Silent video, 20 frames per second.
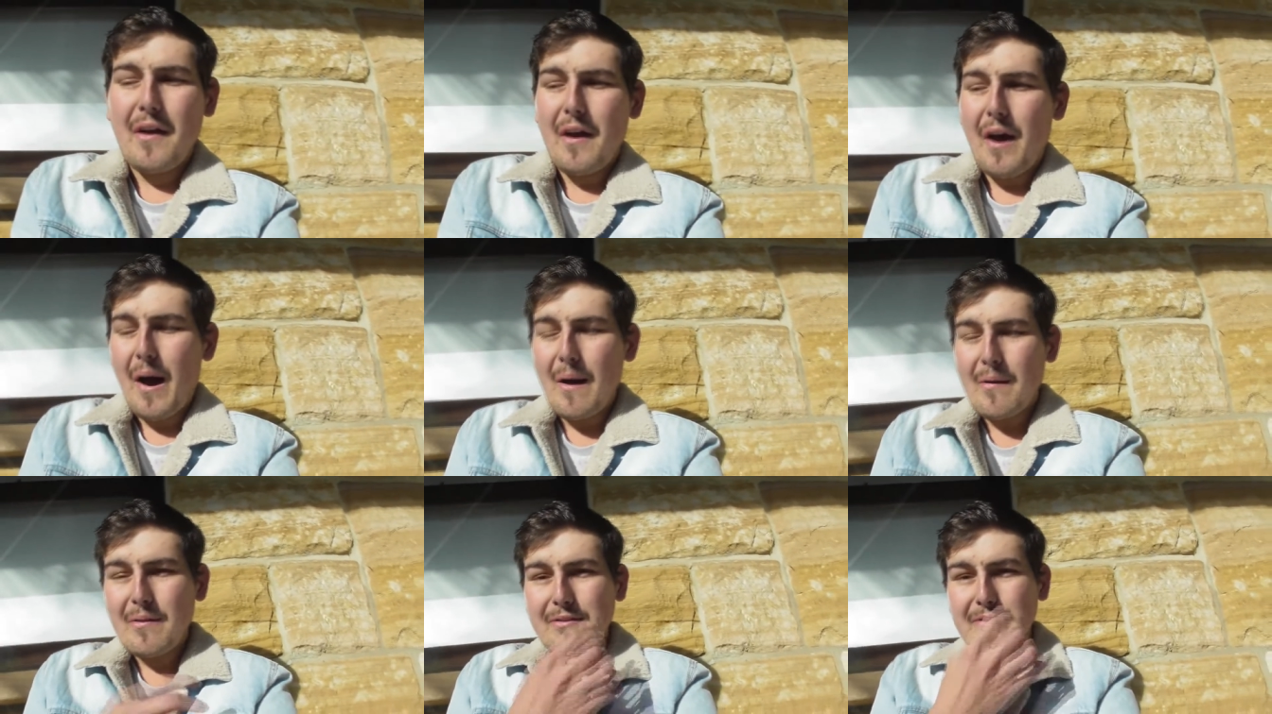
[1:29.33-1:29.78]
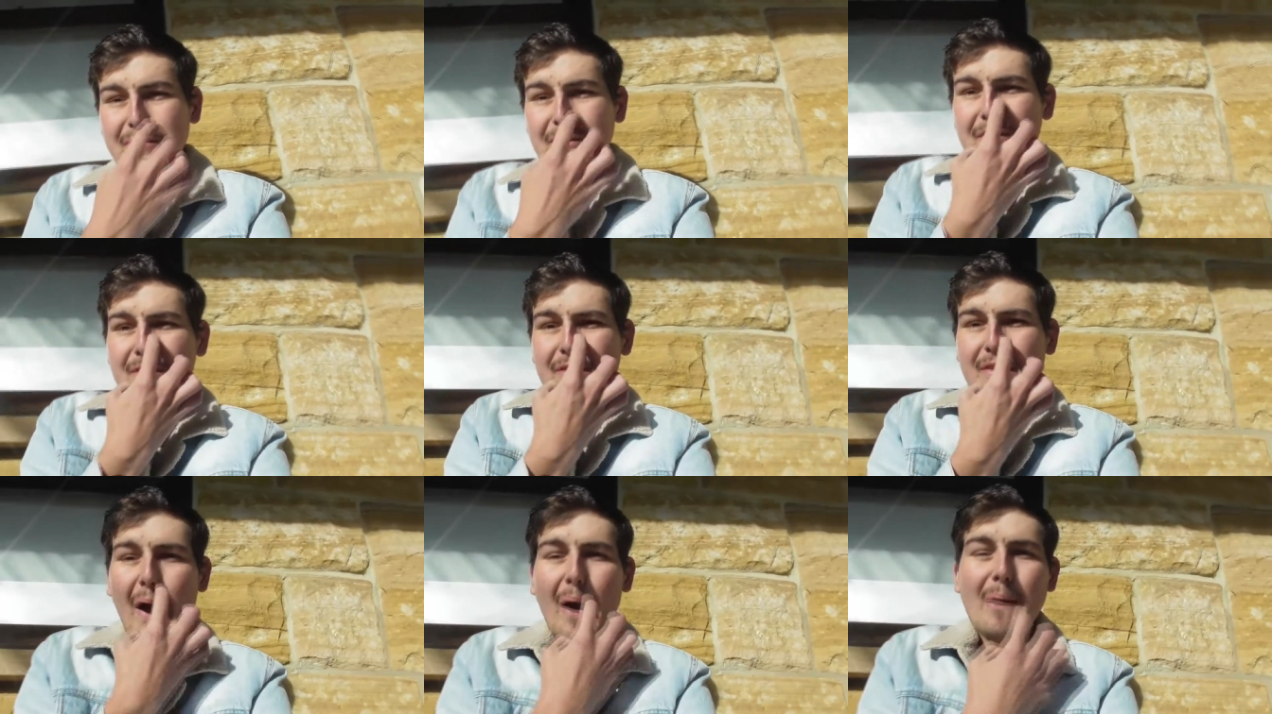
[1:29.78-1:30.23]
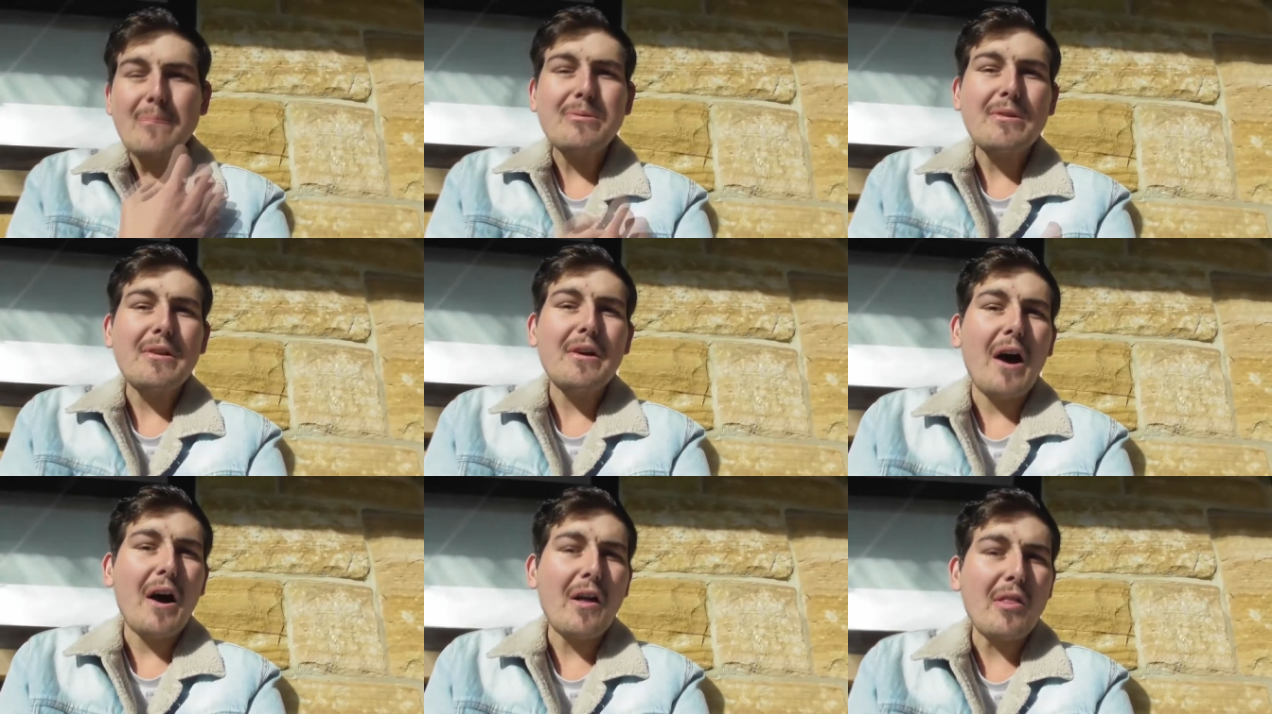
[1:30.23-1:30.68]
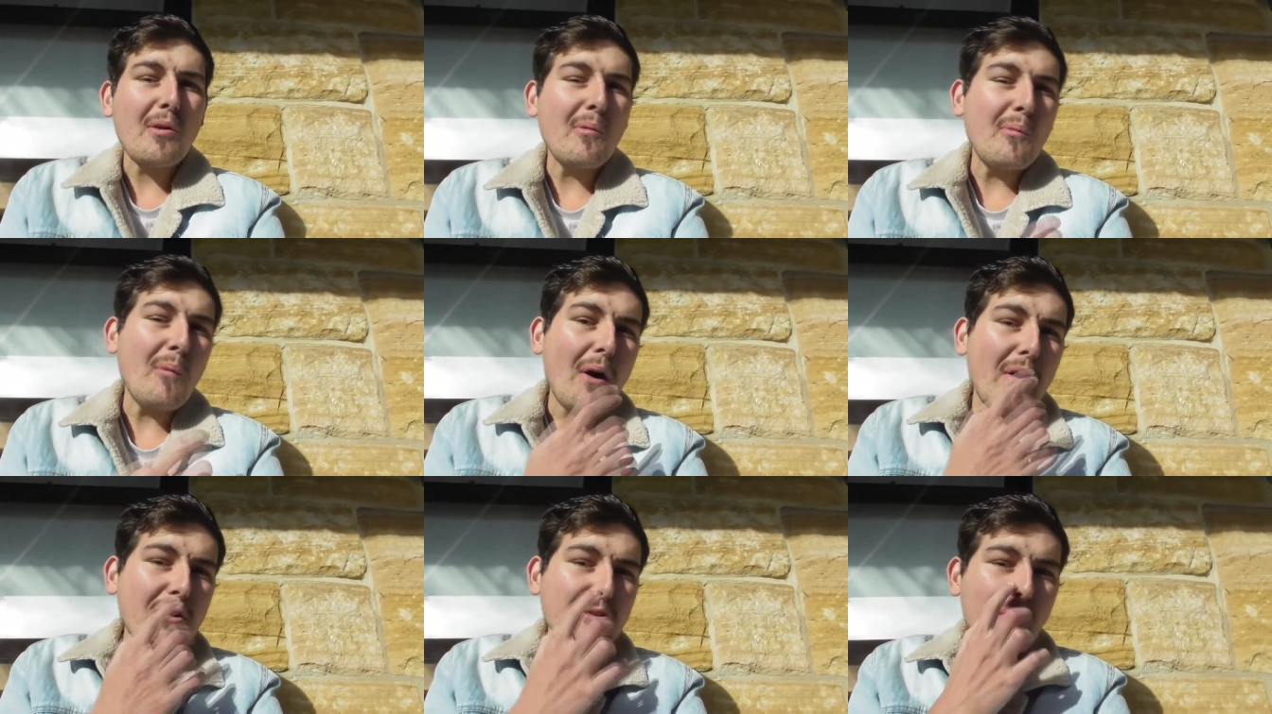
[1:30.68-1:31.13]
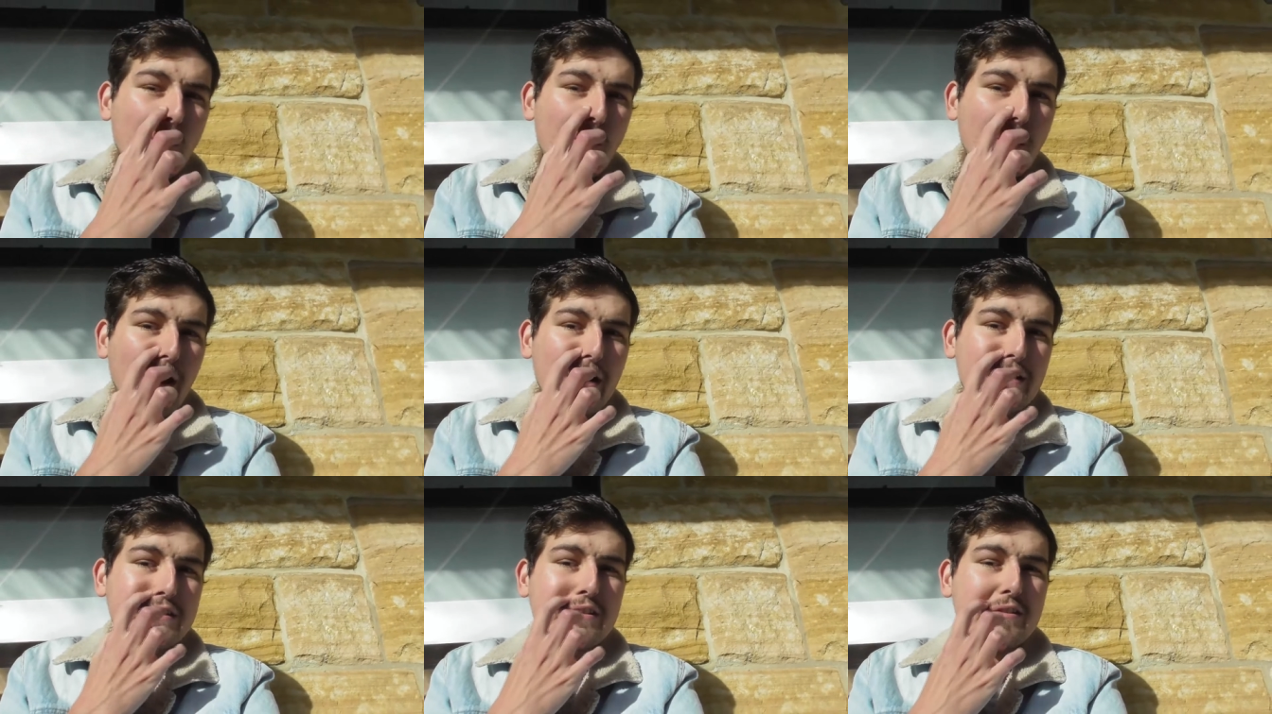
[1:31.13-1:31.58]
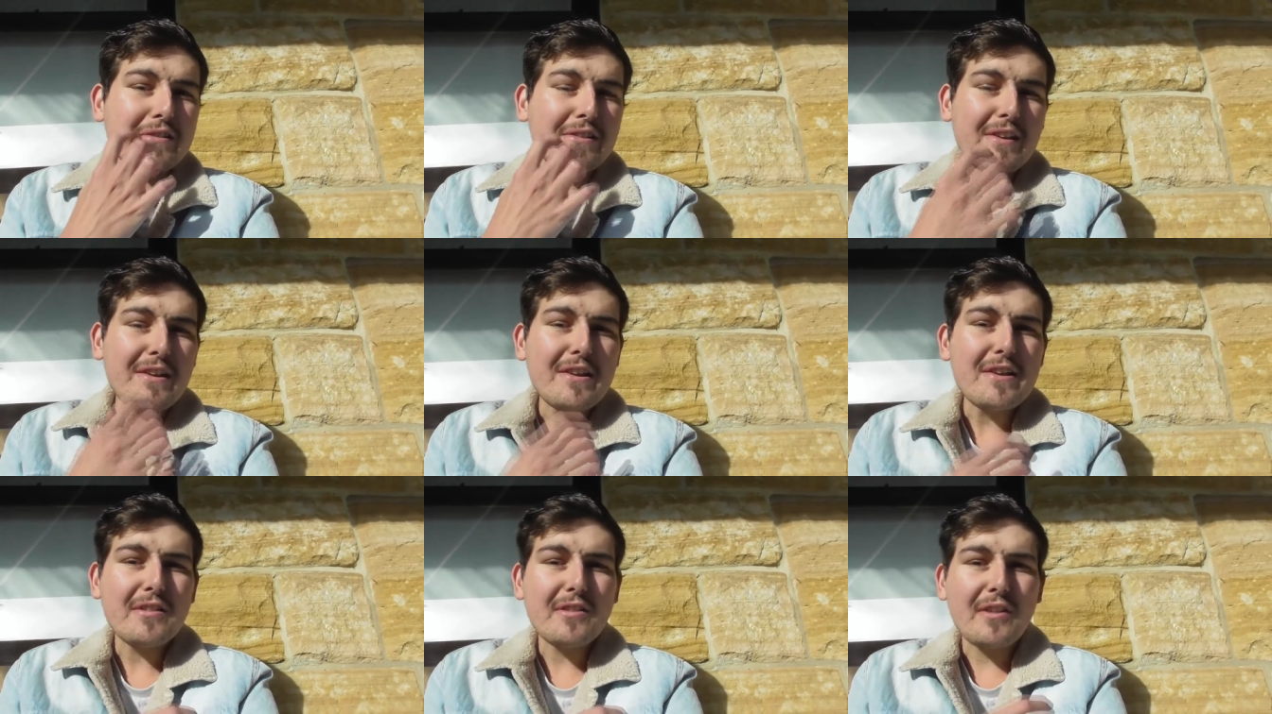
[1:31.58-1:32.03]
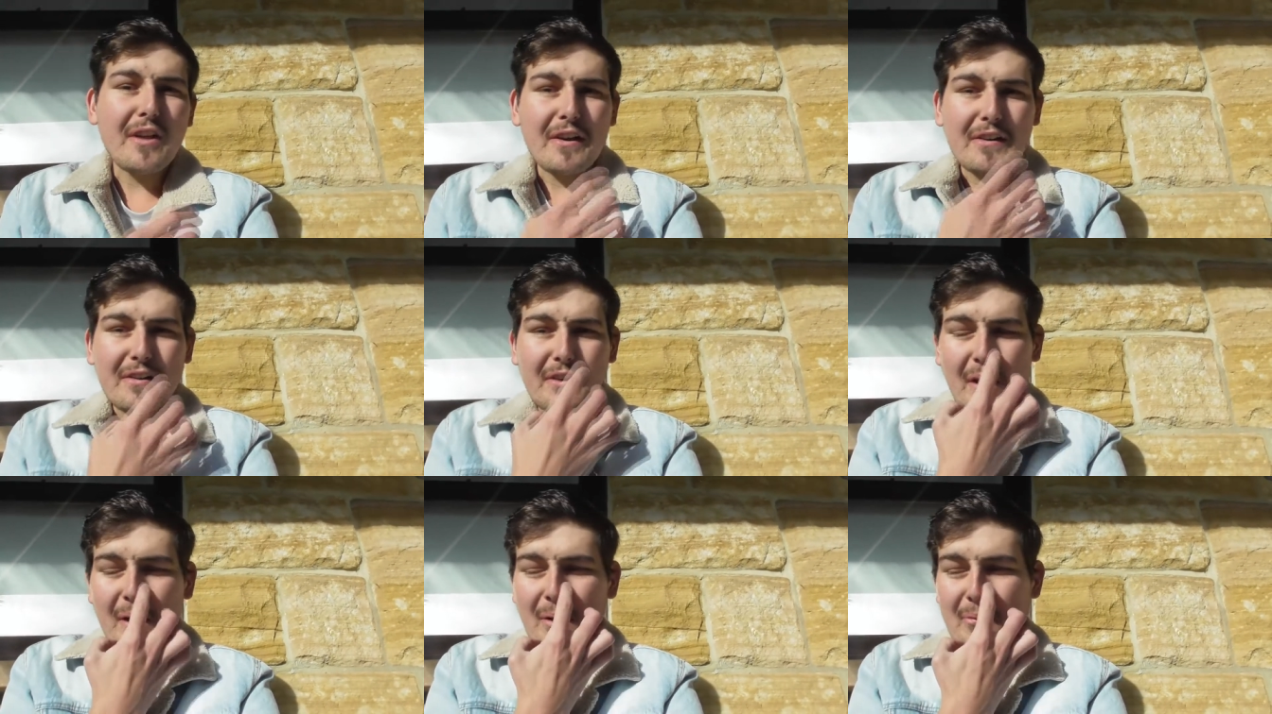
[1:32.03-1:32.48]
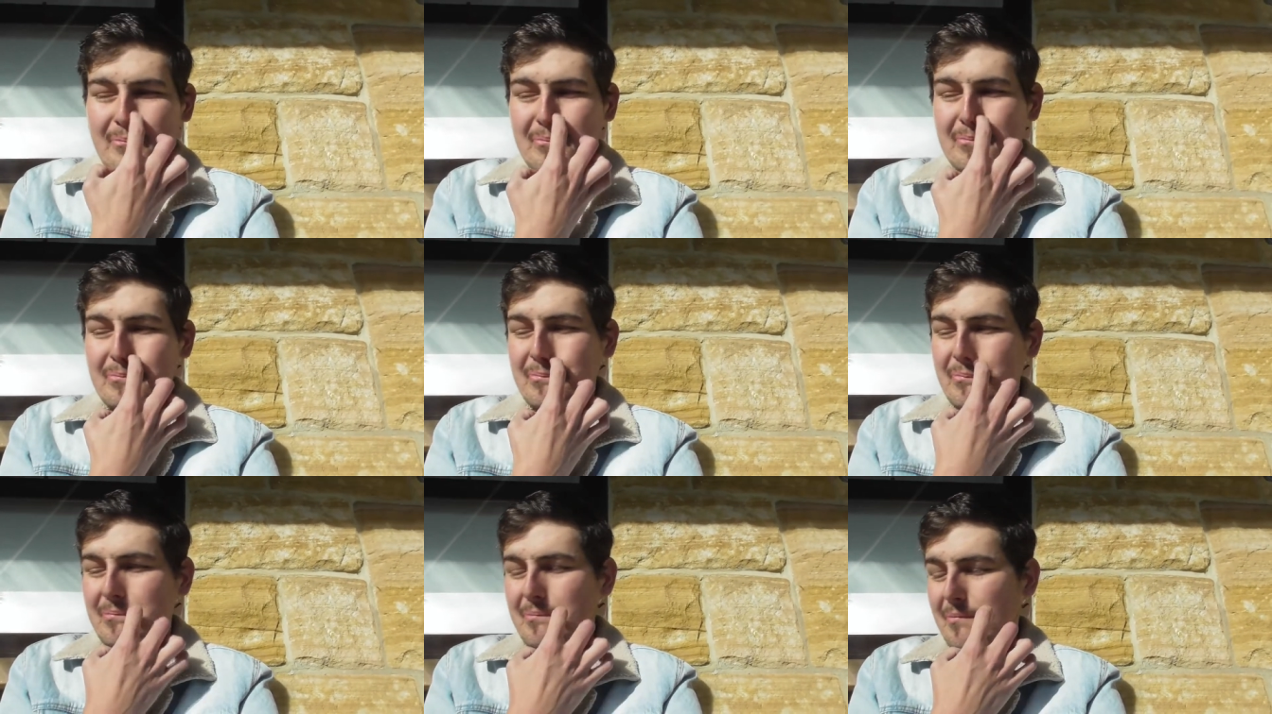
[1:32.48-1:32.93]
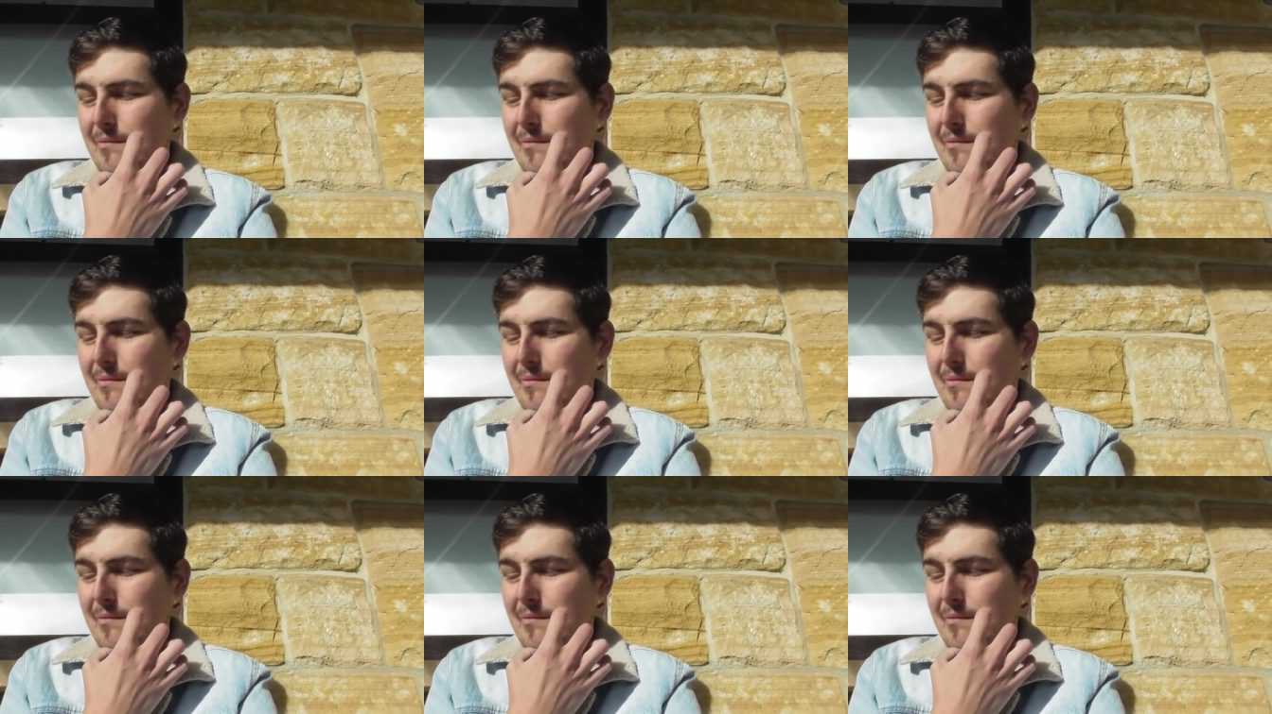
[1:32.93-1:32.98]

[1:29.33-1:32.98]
There's got a couple of other well-known actors in it, Takia,